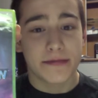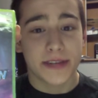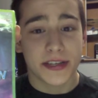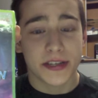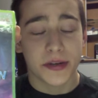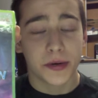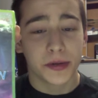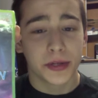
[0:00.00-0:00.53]
That's
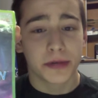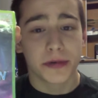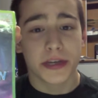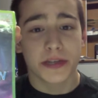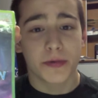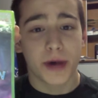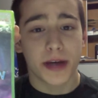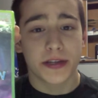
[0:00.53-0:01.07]
the only
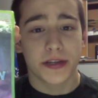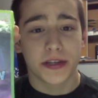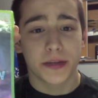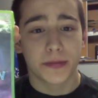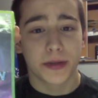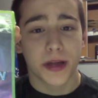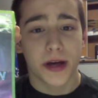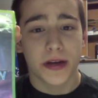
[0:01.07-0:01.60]
reason why I took the
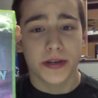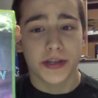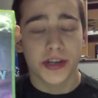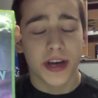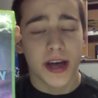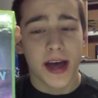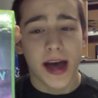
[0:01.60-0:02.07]
plunge.